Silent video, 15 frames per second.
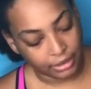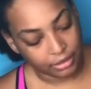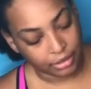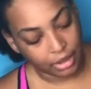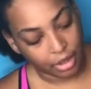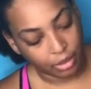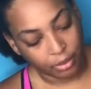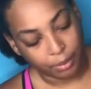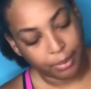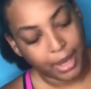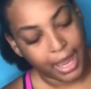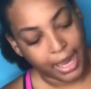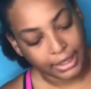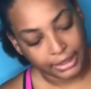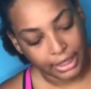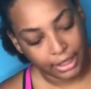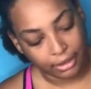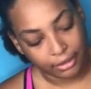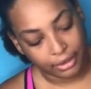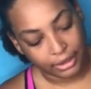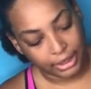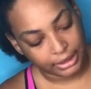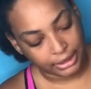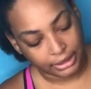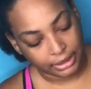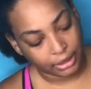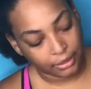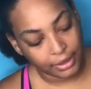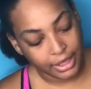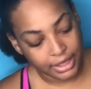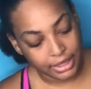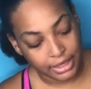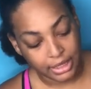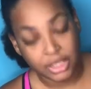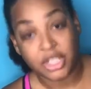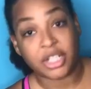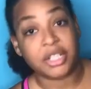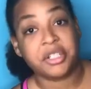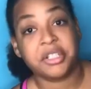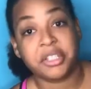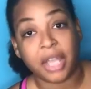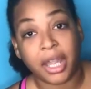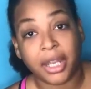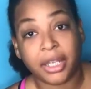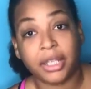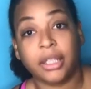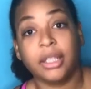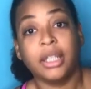you know, packed hair or nothing. No, this shit stank.